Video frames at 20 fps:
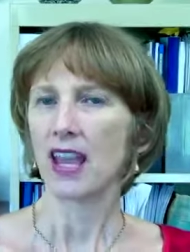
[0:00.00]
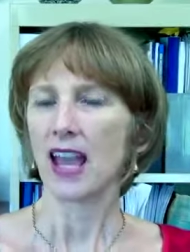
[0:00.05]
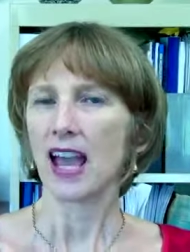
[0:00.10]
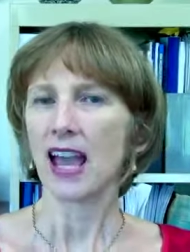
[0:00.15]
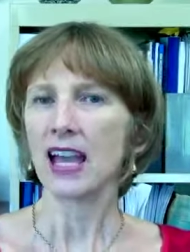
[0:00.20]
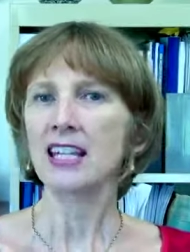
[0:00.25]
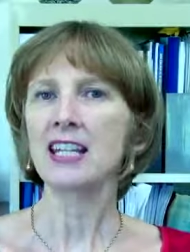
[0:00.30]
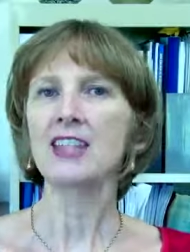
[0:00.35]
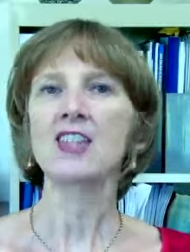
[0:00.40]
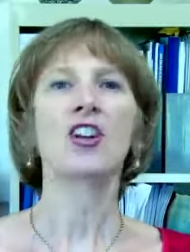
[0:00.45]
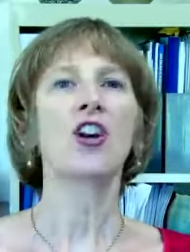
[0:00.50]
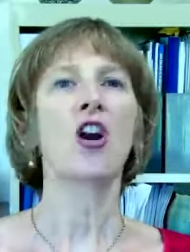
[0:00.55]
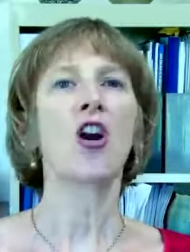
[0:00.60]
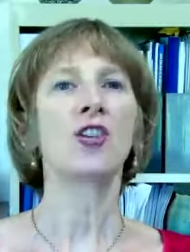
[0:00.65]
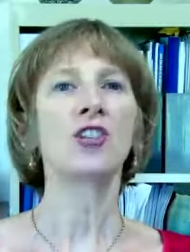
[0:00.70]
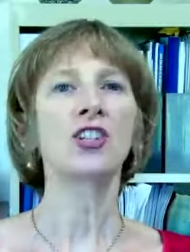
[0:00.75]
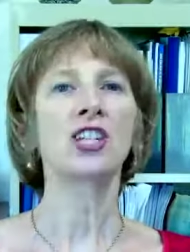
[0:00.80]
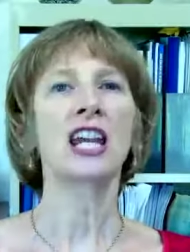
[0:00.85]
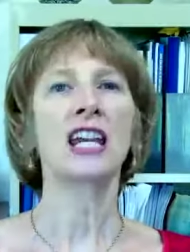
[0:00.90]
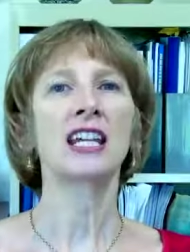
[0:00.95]
and in the
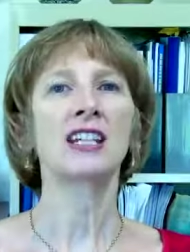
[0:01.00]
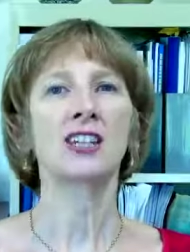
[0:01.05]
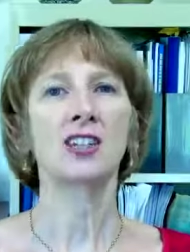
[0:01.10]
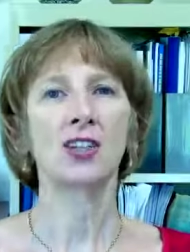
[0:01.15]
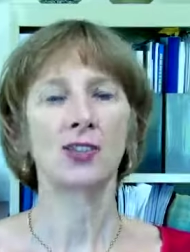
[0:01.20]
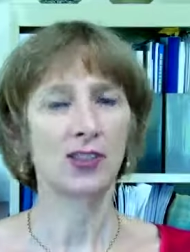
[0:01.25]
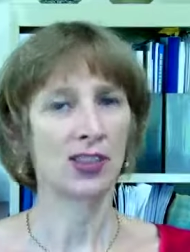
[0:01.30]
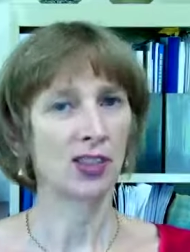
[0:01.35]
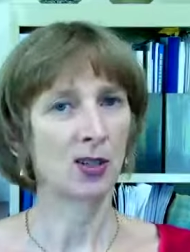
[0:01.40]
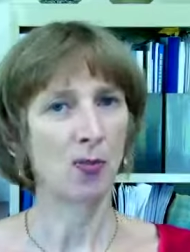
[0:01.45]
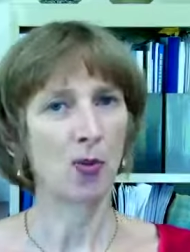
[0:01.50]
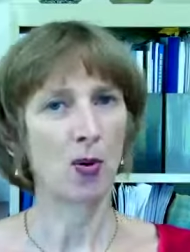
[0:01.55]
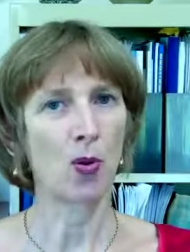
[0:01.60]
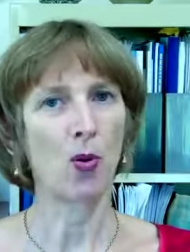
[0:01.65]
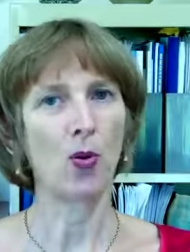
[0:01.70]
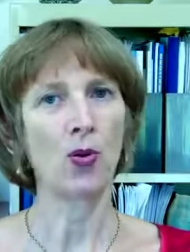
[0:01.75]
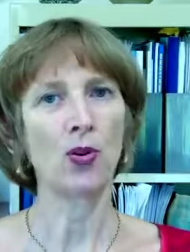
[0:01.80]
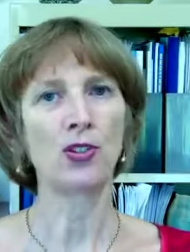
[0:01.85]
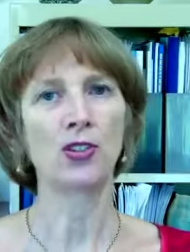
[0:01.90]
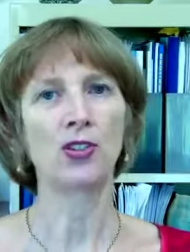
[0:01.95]
context of
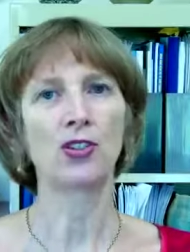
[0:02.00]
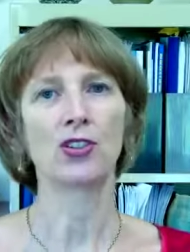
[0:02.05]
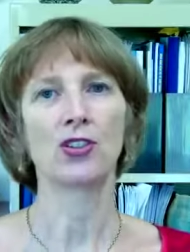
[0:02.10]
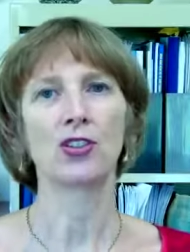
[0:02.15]
support